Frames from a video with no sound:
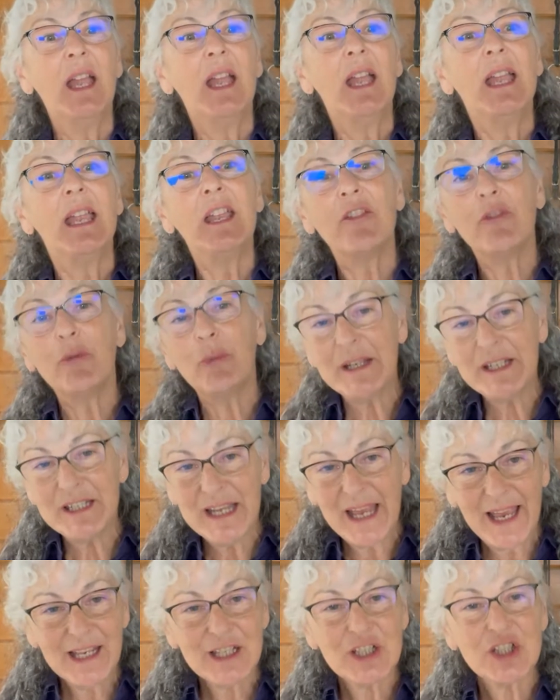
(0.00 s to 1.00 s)
If we
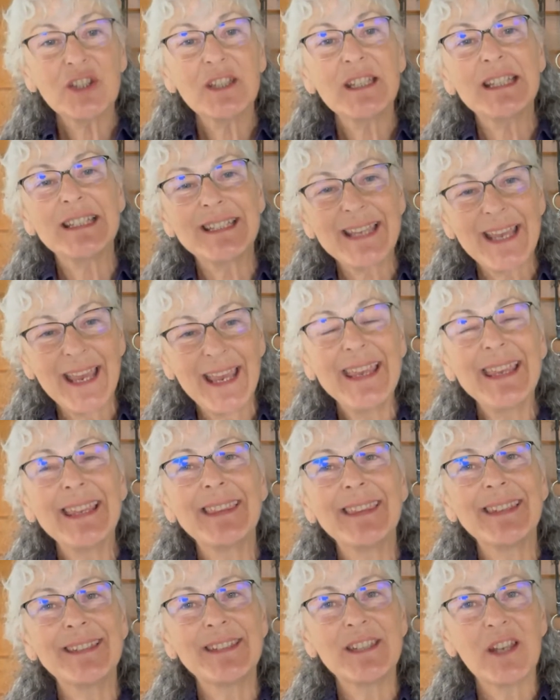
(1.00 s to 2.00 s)
actually
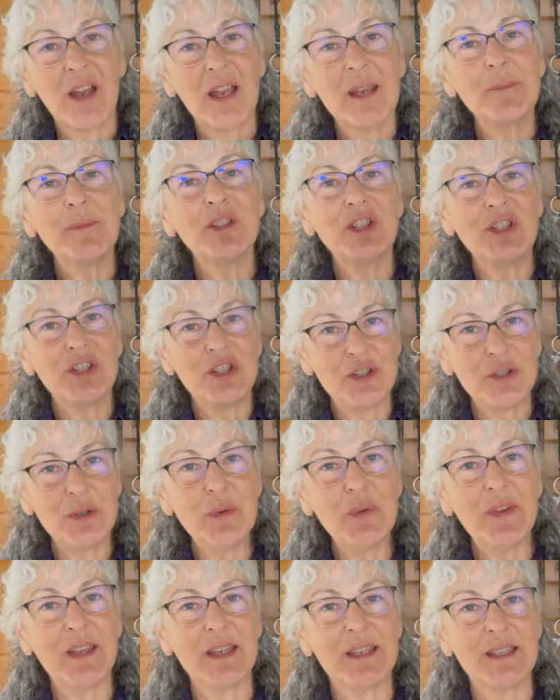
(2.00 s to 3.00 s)
take the time to do
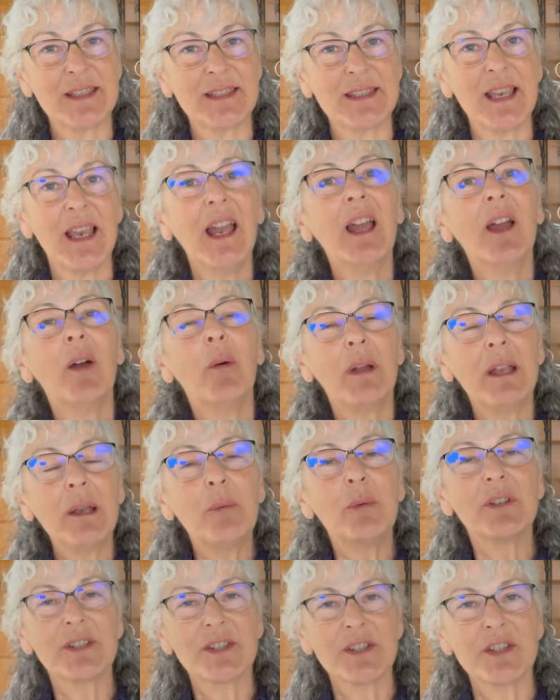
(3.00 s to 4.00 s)
this, we
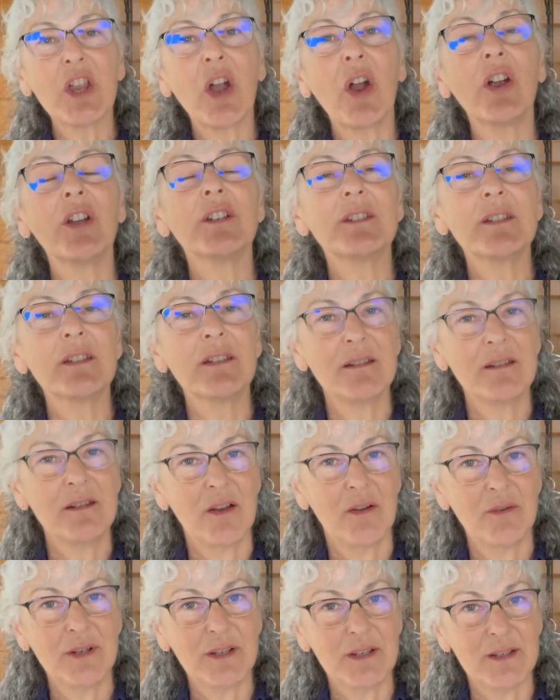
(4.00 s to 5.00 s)
will start to
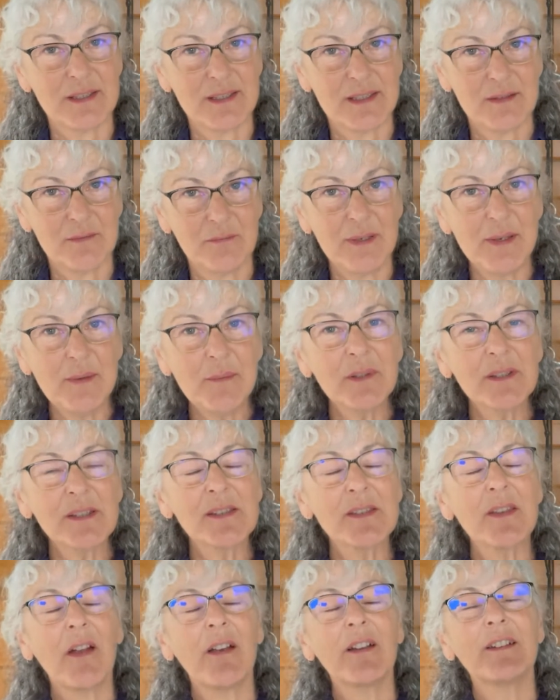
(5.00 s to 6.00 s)
notice. We will
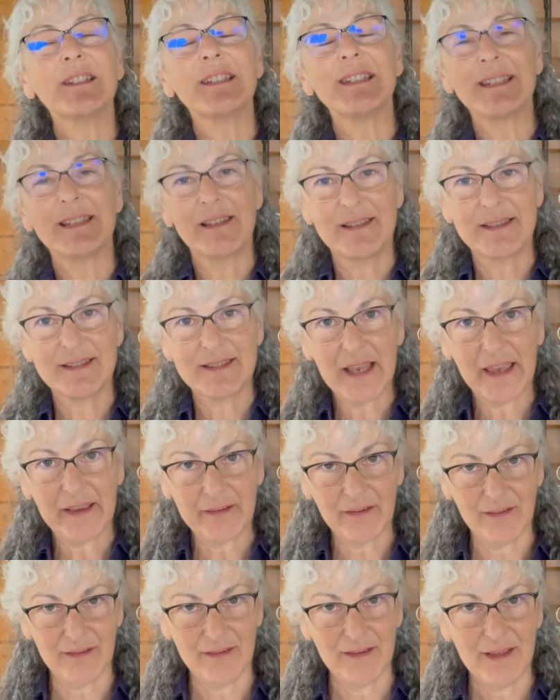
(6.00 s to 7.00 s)
start to
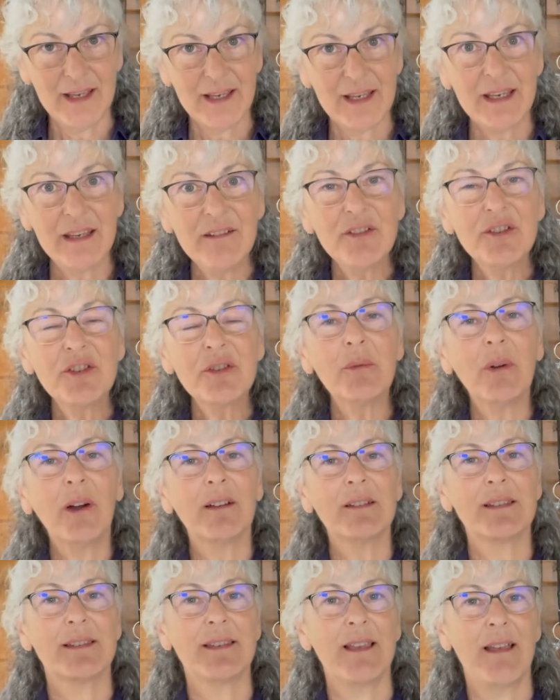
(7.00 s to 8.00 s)
settle into
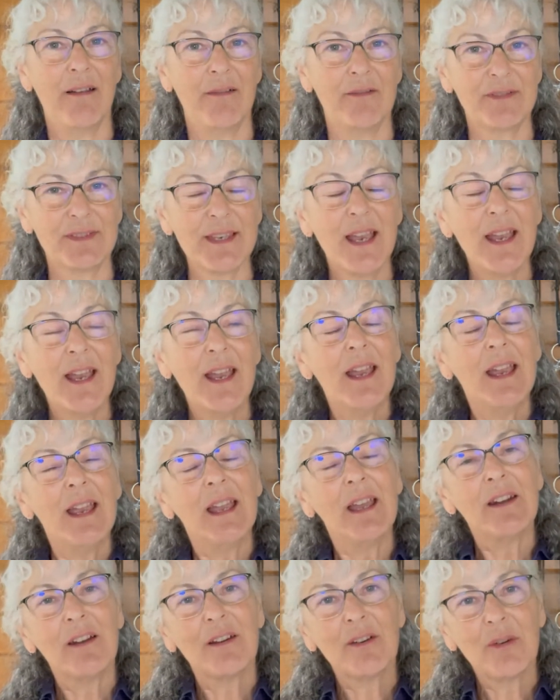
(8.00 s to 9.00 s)
ourselves,
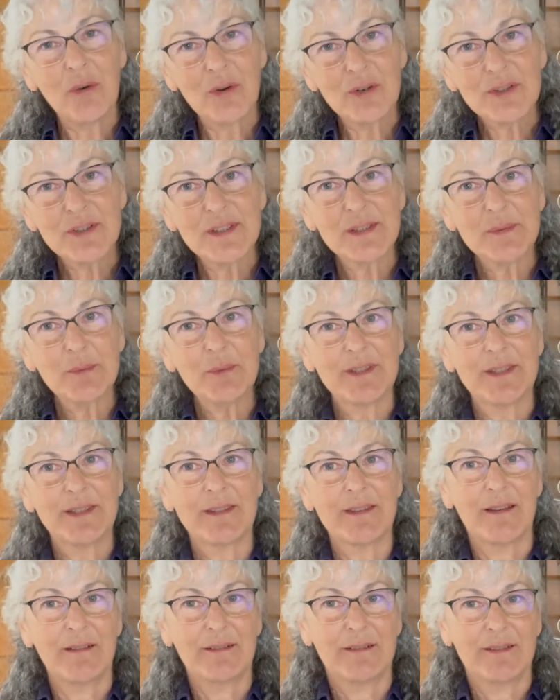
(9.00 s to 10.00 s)
and our horses will
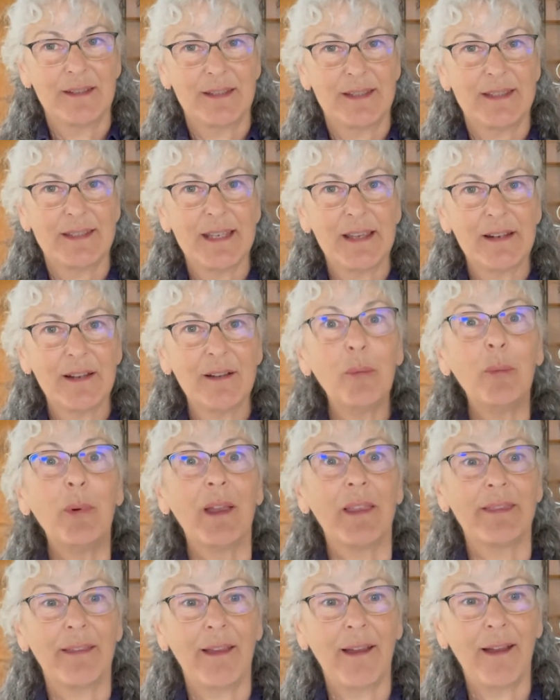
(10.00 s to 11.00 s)
start to settle
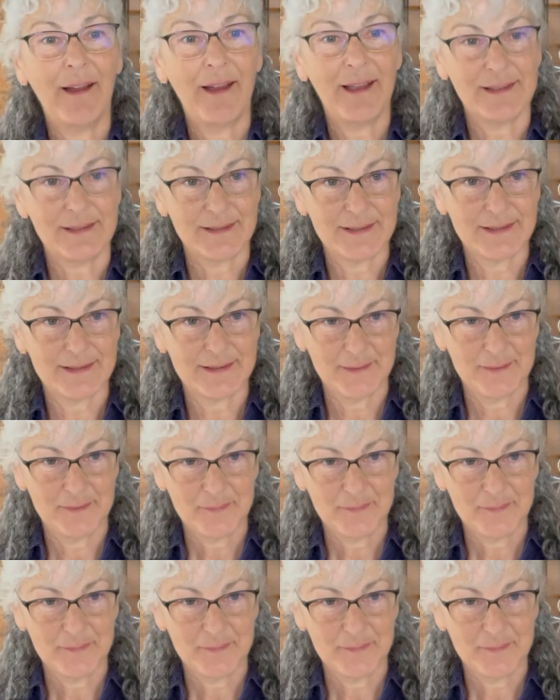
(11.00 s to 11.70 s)
with us.